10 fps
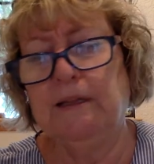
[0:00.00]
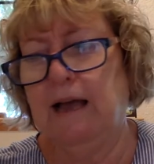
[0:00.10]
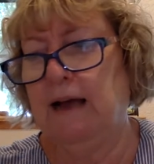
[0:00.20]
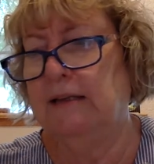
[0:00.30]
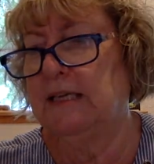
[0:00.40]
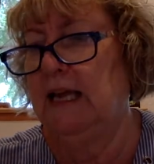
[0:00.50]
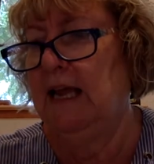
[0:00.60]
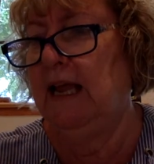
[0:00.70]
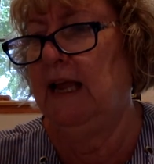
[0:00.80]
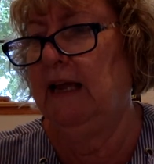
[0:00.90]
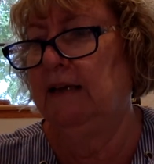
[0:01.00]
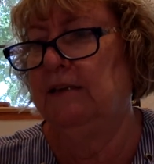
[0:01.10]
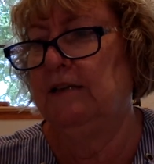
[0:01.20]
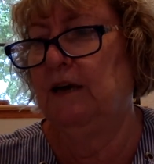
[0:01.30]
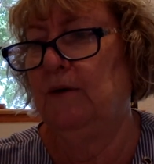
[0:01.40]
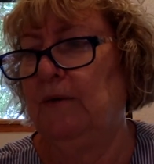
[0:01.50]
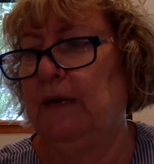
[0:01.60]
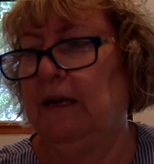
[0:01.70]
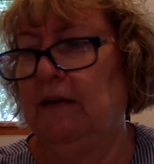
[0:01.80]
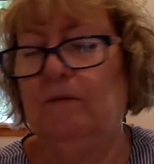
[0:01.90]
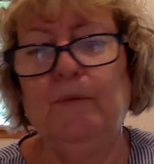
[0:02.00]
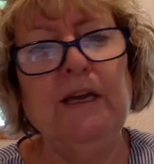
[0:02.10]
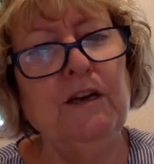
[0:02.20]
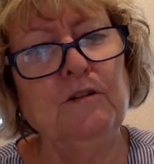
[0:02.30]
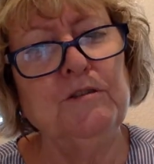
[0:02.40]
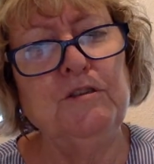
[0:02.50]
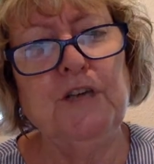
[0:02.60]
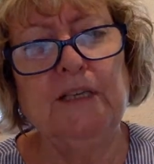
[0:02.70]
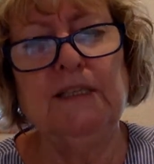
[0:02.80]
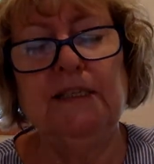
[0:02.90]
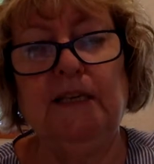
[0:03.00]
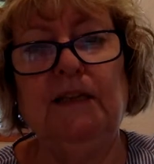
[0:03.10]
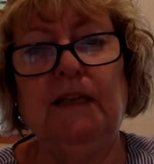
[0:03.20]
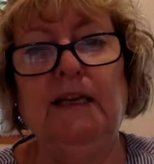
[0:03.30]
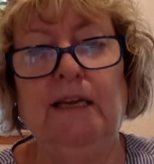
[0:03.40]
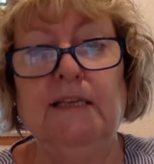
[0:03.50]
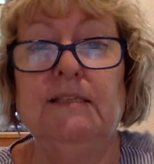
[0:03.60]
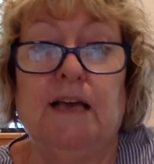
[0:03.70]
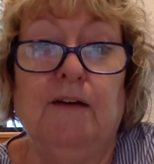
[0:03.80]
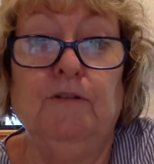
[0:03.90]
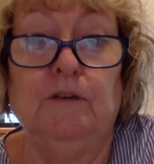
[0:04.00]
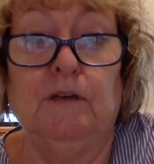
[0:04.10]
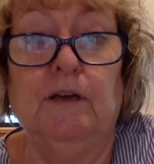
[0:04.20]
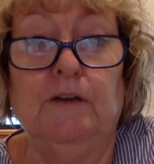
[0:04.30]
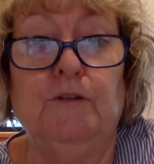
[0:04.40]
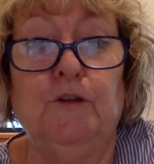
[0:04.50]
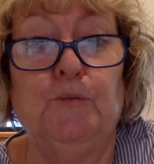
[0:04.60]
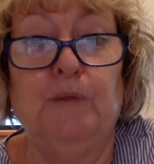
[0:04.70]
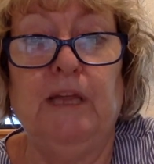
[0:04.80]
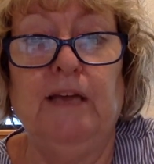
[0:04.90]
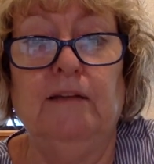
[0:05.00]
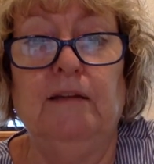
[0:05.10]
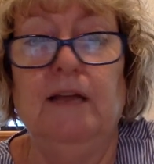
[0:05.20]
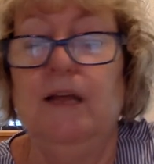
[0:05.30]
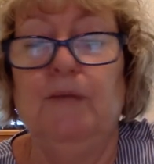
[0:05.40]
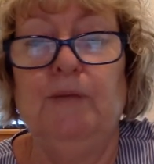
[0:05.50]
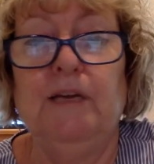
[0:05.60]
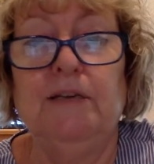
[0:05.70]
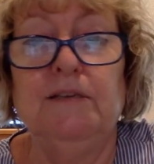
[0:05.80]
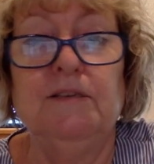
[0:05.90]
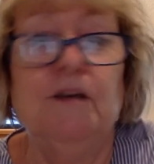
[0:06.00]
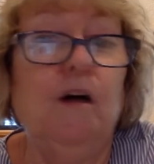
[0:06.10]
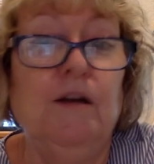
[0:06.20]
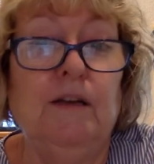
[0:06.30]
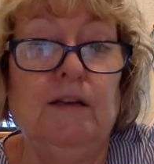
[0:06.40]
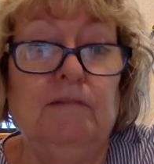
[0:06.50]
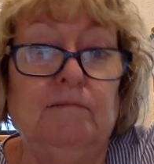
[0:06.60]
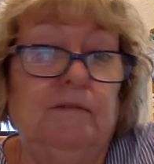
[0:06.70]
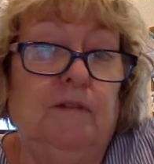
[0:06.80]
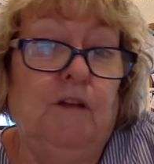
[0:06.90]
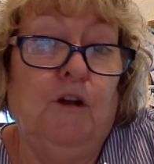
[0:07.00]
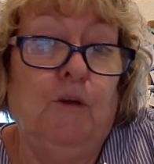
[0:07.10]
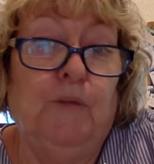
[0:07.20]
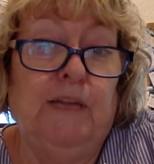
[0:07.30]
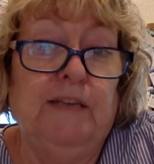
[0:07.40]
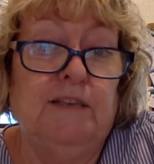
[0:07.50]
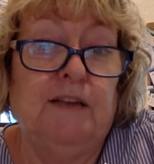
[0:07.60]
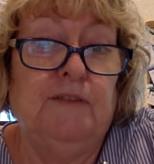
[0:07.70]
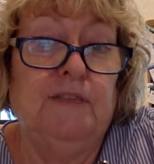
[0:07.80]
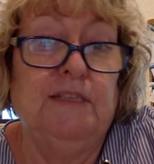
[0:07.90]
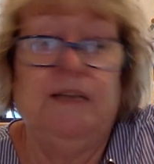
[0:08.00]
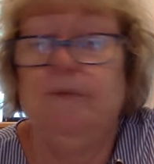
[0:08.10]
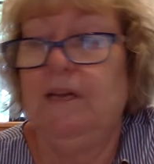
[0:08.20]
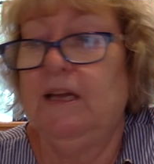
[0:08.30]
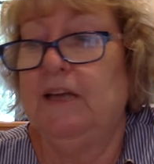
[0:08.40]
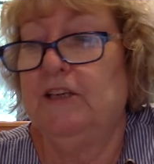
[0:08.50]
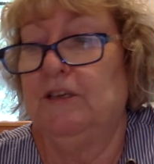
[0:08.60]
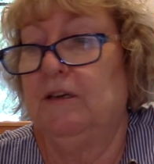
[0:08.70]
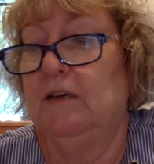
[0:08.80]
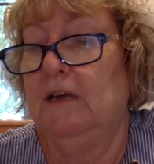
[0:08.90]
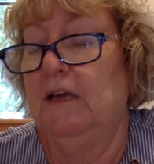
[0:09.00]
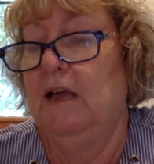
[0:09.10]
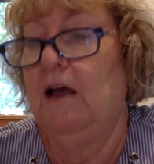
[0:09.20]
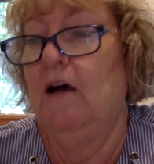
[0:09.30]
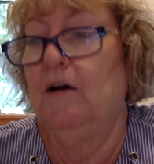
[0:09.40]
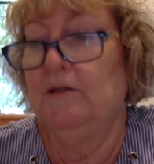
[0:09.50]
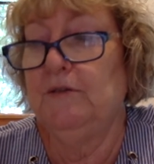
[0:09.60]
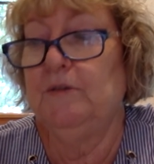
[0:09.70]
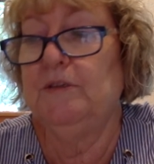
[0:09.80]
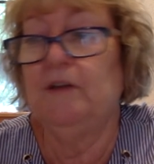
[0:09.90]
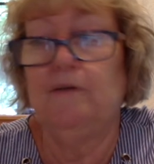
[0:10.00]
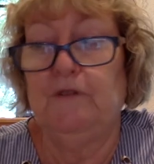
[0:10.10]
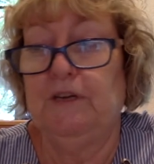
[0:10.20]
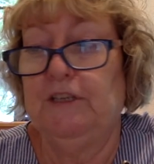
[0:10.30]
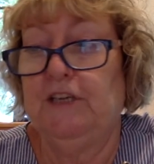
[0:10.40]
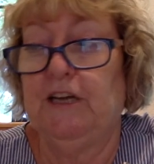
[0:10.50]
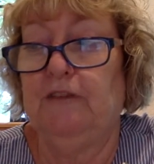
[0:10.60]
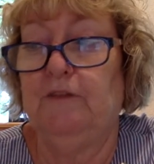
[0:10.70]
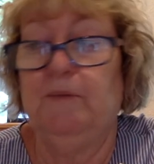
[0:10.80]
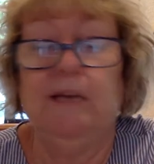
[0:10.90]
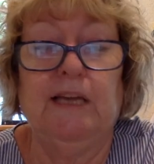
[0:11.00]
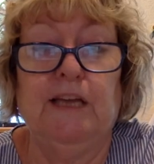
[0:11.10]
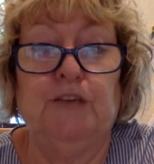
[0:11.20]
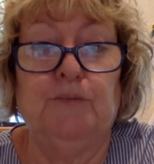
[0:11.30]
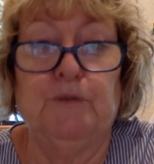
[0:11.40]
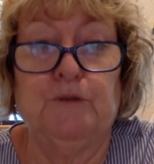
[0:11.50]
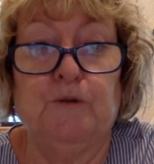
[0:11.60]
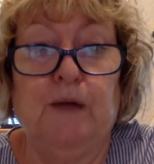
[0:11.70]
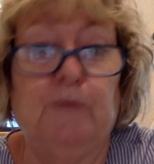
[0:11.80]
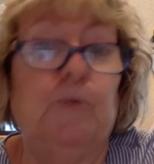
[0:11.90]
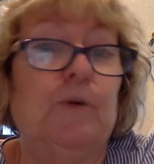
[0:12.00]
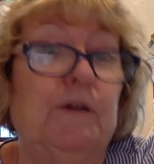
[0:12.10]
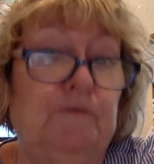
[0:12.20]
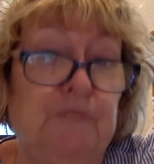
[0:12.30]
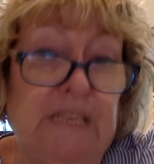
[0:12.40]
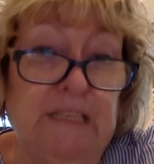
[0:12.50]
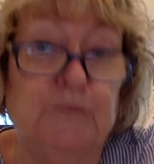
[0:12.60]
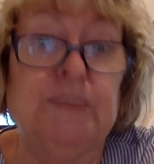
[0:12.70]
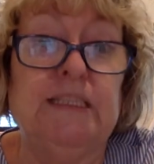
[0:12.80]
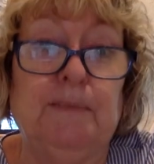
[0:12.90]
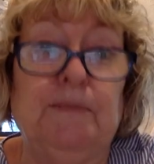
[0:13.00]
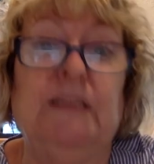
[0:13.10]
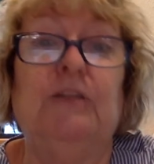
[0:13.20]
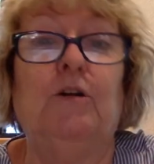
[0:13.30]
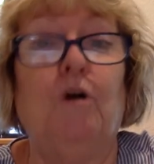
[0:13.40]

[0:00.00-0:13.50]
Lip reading: that. And we can also check to see that it is covered under their plan, because not all plans cover the same medication. Also, the software can check if the medication prescribed will conflict with something they're